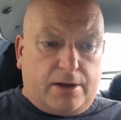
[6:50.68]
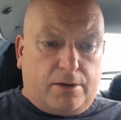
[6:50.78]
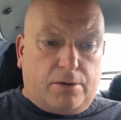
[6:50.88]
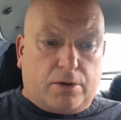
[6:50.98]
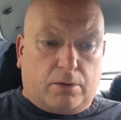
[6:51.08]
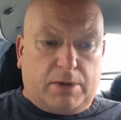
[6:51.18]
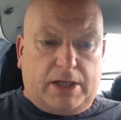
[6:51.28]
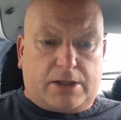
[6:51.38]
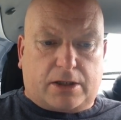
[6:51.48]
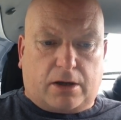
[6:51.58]
You don't
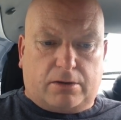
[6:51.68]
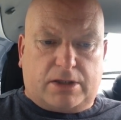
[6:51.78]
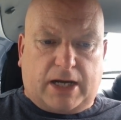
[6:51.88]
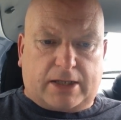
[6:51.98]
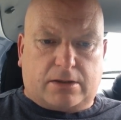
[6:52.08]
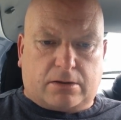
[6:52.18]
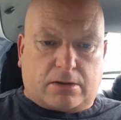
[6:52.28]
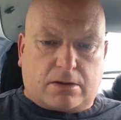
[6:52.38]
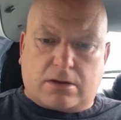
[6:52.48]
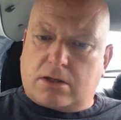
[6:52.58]
need to contact
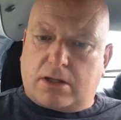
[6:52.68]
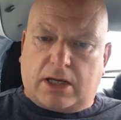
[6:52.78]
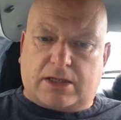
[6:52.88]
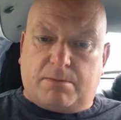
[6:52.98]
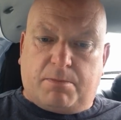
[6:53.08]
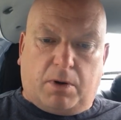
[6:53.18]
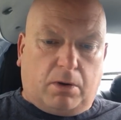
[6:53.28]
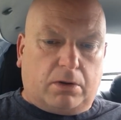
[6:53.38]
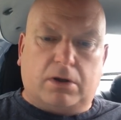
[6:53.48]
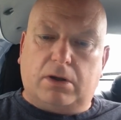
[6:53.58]
us. That's in
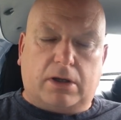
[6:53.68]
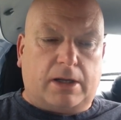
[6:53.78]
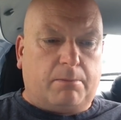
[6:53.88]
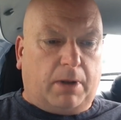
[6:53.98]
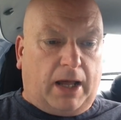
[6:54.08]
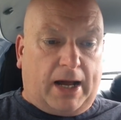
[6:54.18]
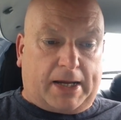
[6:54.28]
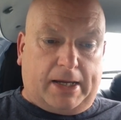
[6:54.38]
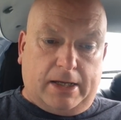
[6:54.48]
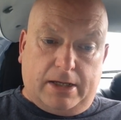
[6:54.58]
bold and in
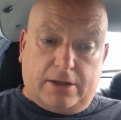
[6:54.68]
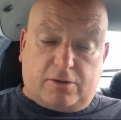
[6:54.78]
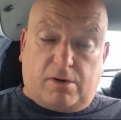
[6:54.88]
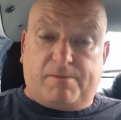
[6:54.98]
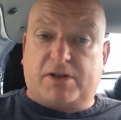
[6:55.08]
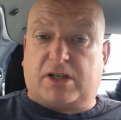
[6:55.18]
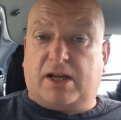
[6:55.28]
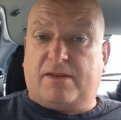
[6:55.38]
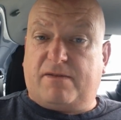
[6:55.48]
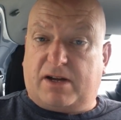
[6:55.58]
black. So
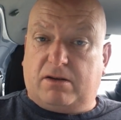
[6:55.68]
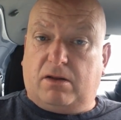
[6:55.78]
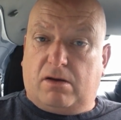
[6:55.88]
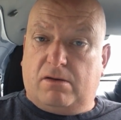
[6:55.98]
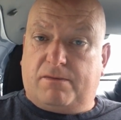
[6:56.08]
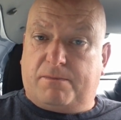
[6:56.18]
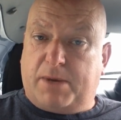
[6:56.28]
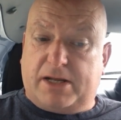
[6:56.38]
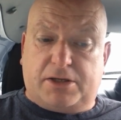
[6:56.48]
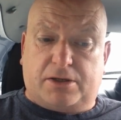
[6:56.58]
obviously, they've had a lot of
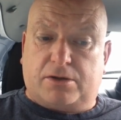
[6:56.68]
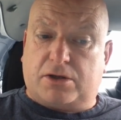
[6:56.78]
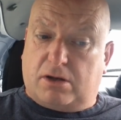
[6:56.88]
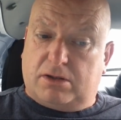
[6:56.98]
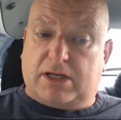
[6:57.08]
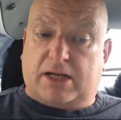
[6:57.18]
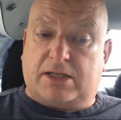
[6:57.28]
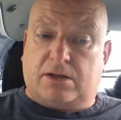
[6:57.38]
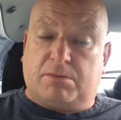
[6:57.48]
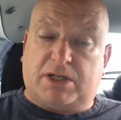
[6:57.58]
pensioners
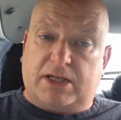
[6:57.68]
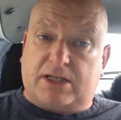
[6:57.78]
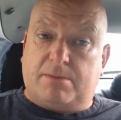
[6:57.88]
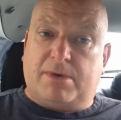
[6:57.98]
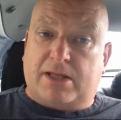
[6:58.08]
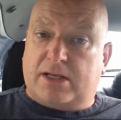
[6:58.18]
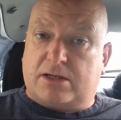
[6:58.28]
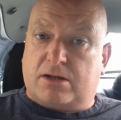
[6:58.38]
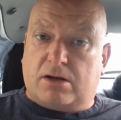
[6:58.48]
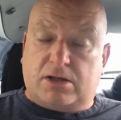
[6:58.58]
contacting them since they made this
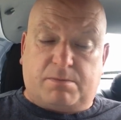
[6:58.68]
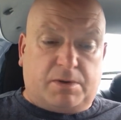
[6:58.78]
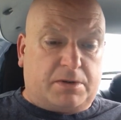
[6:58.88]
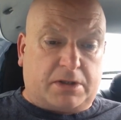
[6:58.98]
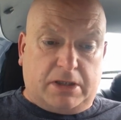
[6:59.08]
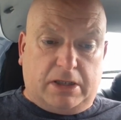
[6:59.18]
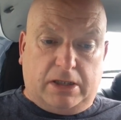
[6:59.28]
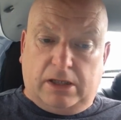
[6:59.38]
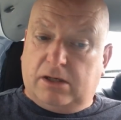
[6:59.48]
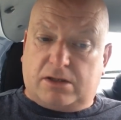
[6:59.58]
announcement,
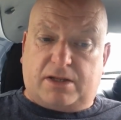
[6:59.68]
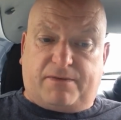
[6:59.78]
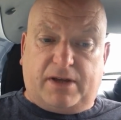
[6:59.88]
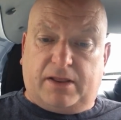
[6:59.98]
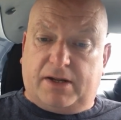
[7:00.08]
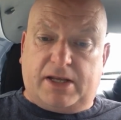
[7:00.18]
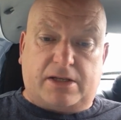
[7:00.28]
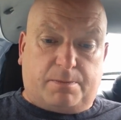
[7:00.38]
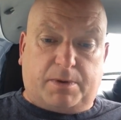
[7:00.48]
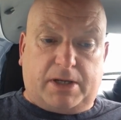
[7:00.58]
as they feel the need
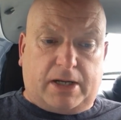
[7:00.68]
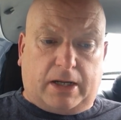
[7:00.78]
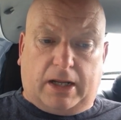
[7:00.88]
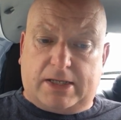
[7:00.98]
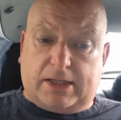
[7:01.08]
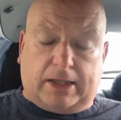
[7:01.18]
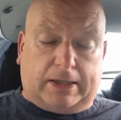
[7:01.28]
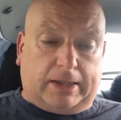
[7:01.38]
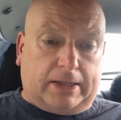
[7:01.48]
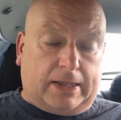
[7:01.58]
to put it in a letter
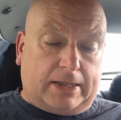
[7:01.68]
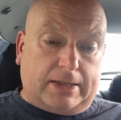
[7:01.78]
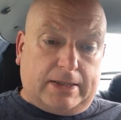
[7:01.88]
like that.